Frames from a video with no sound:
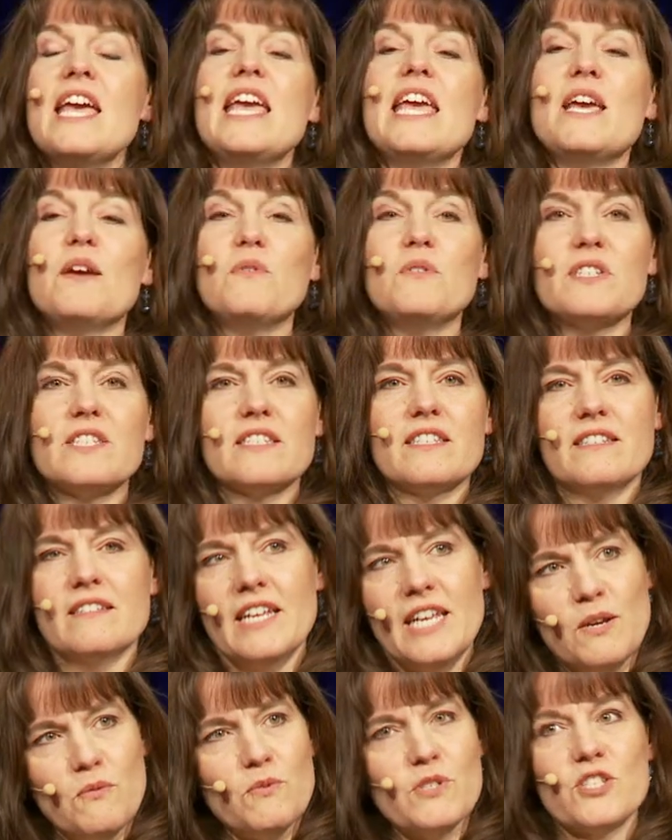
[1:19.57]
It was
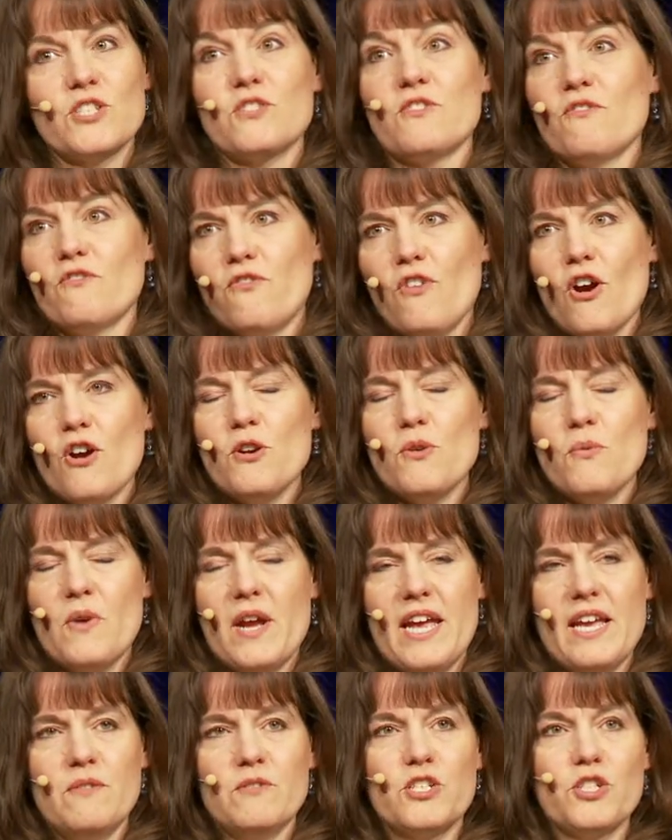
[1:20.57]
it was far
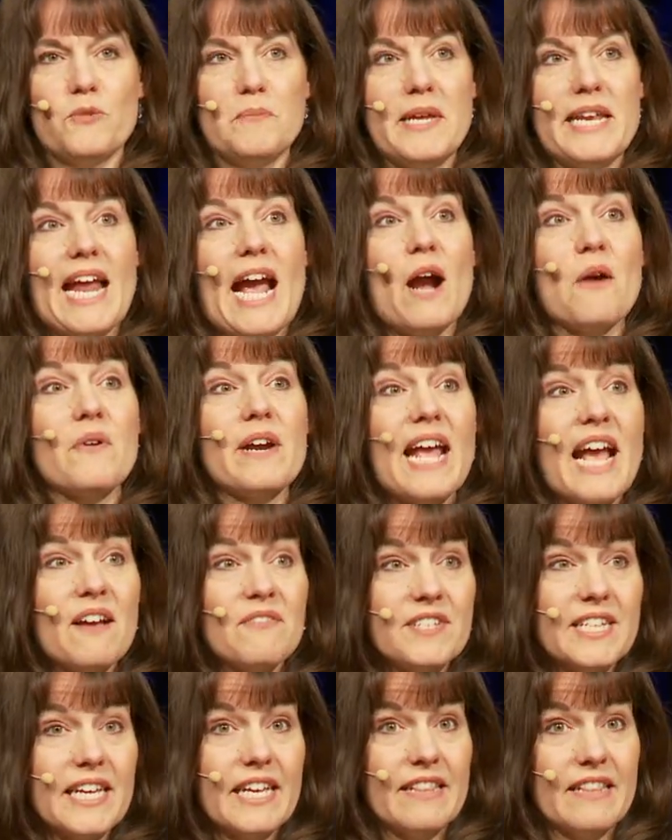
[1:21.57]
away. It took me an hour and a half
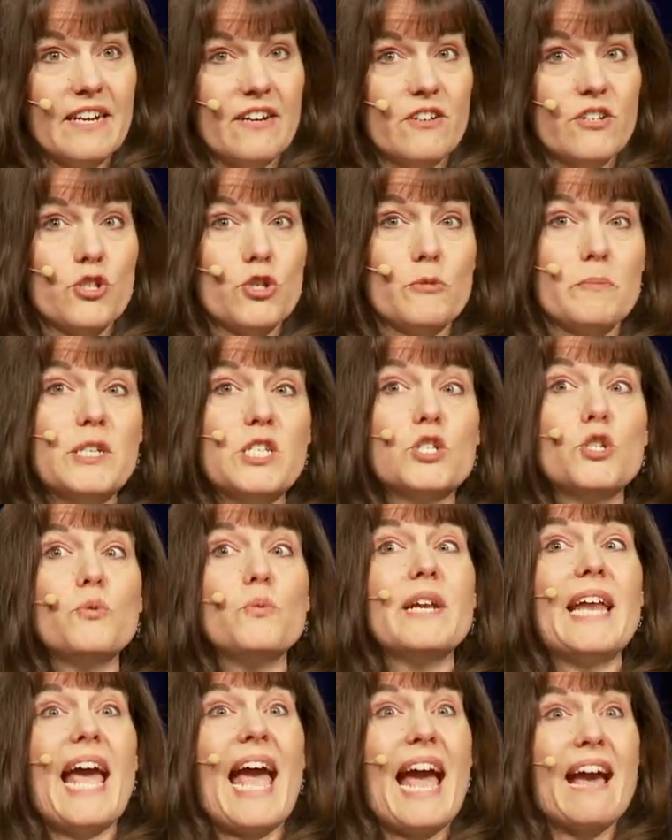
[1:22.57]
to get there, and it took me two
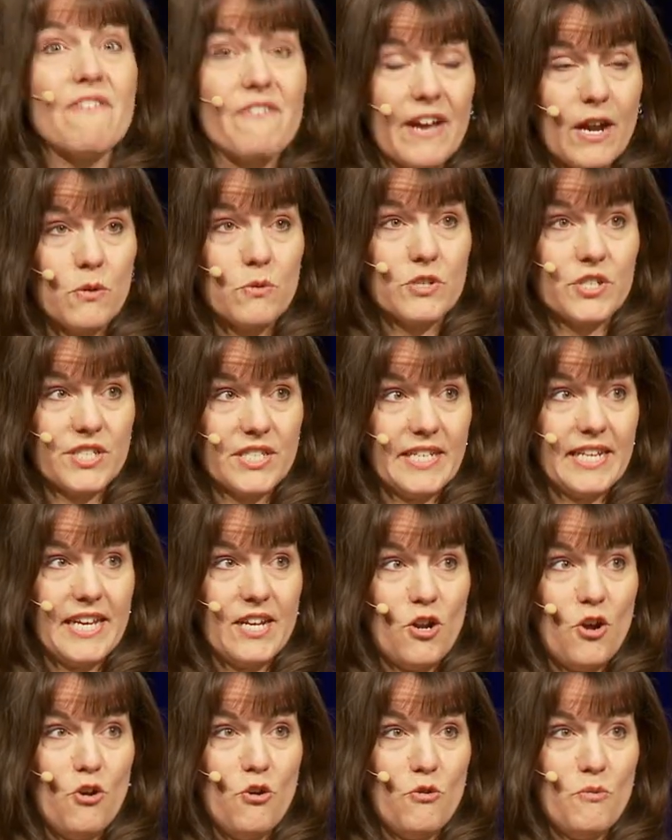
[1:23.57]
and a half hours to get
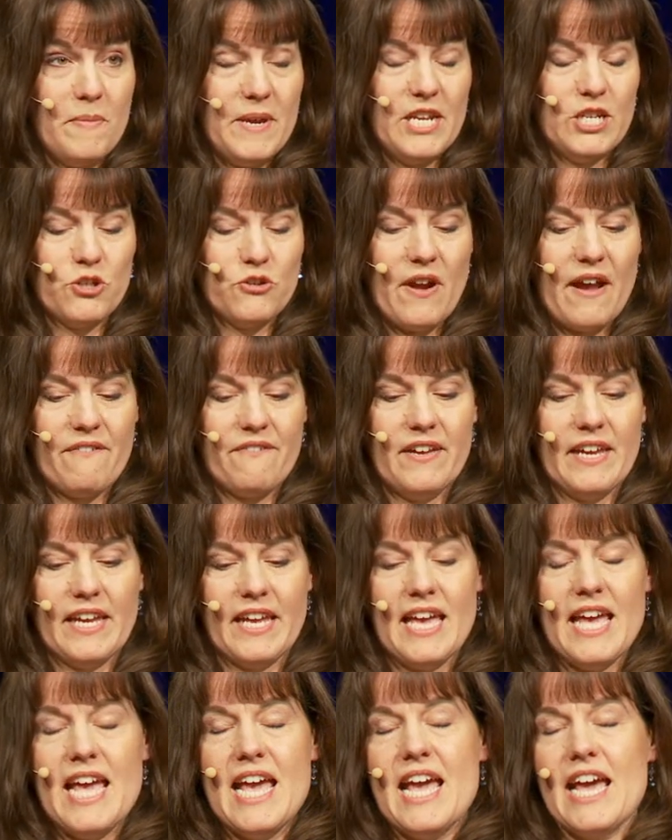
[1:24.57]
home in traffic.
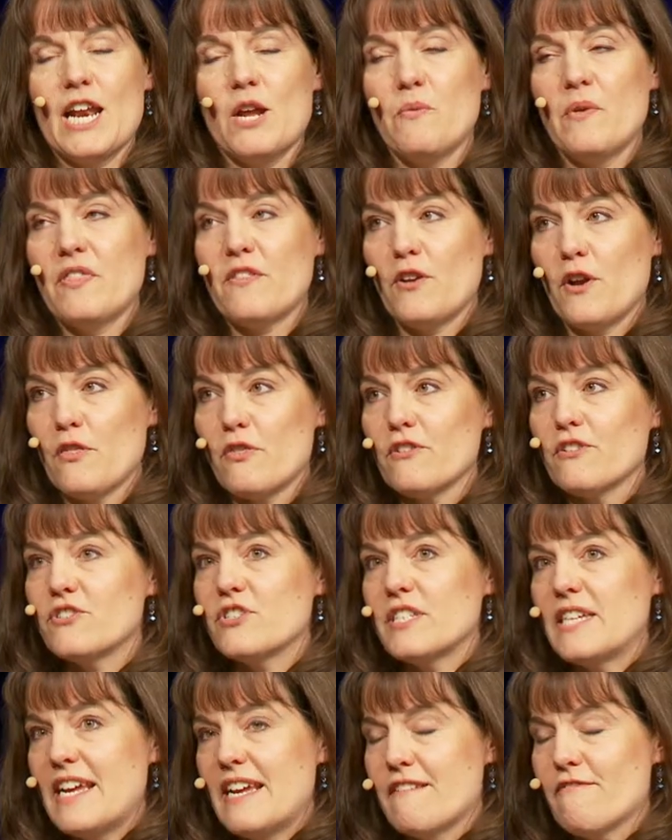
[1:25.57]
And I went there on
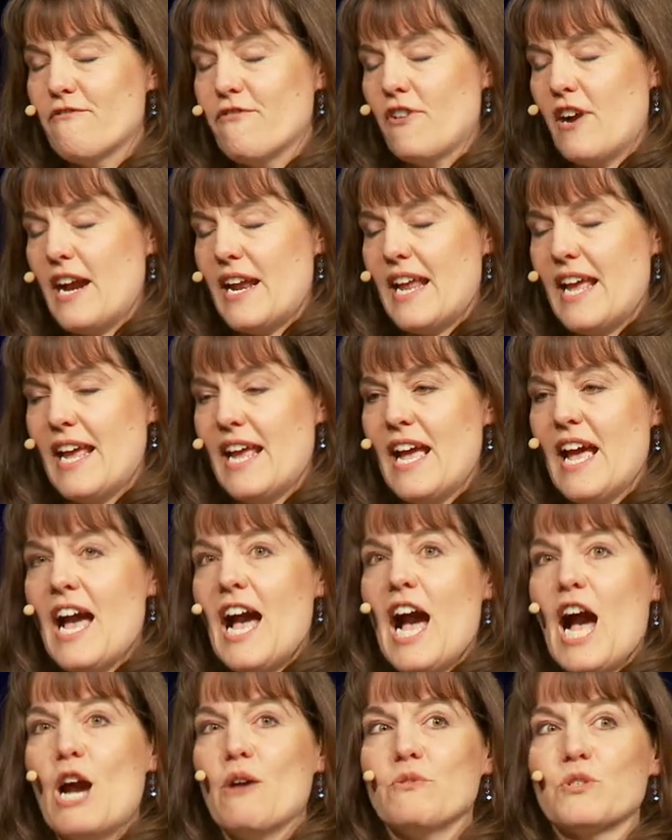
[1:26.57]
Thursday and Friday.
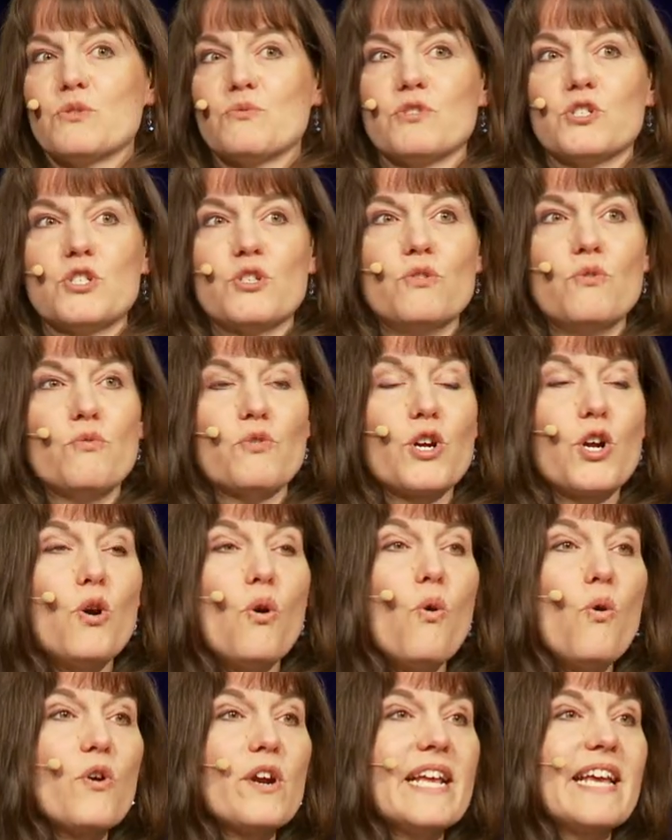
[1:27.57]
I was re
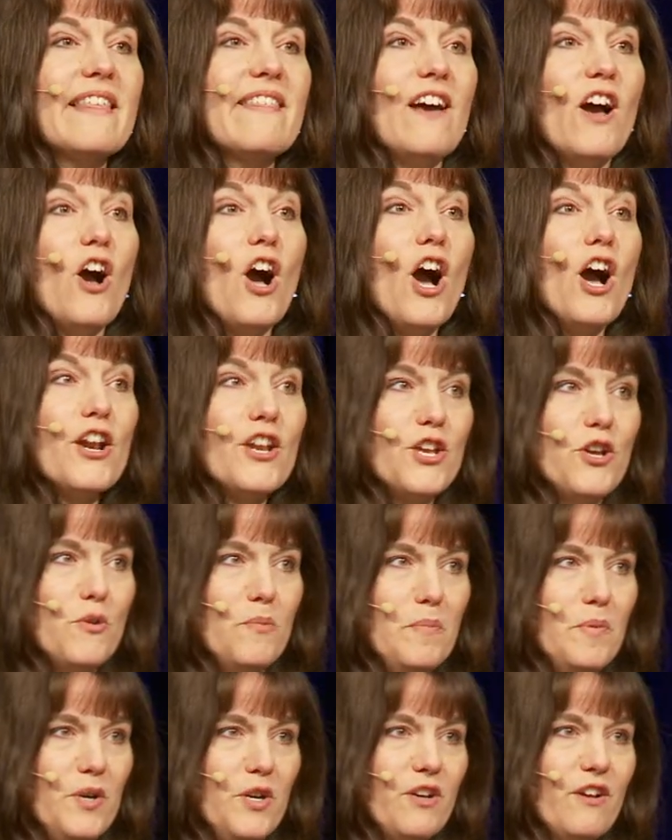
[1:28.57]
recording the audio
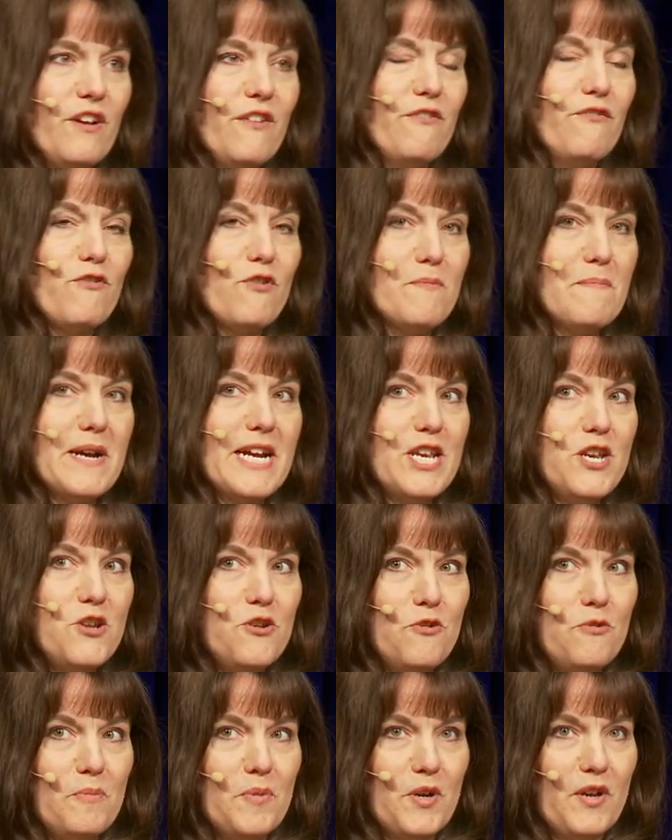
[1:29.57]
book for my
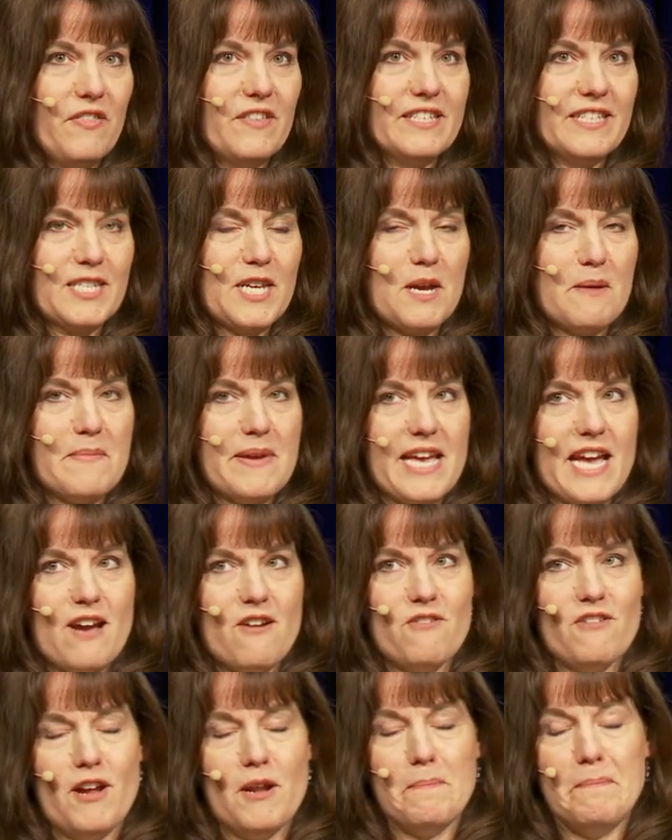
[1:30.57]
new book that's coming
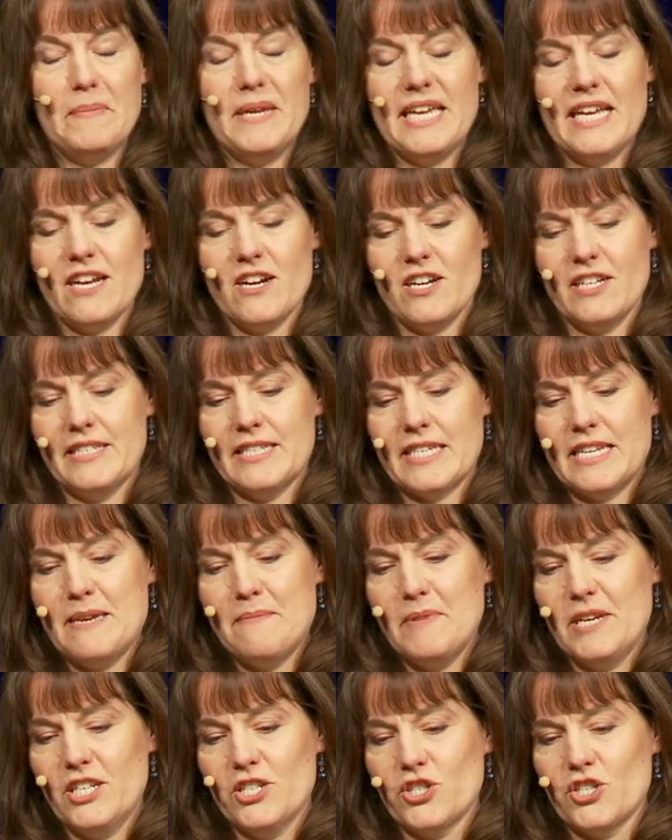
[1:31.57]
out on being God's
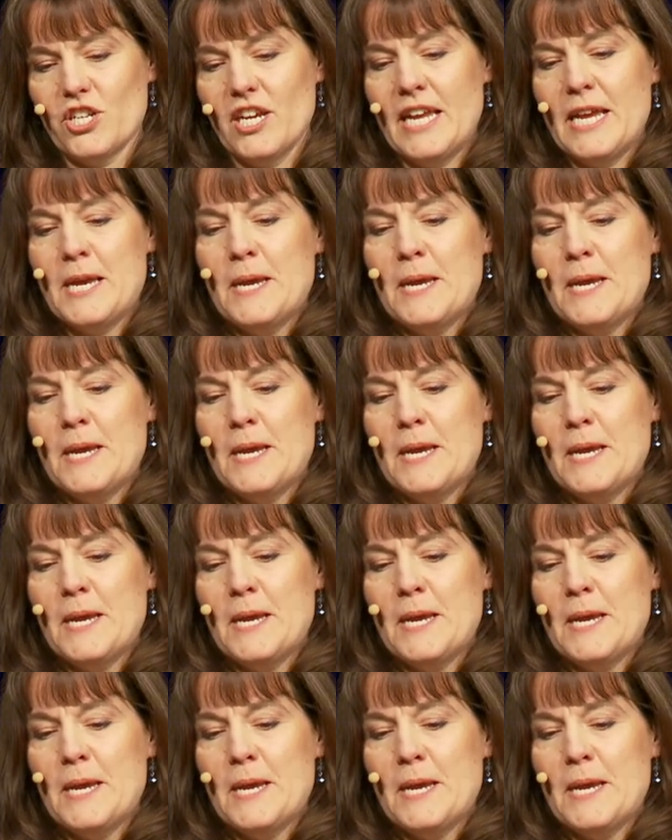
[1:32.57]
image.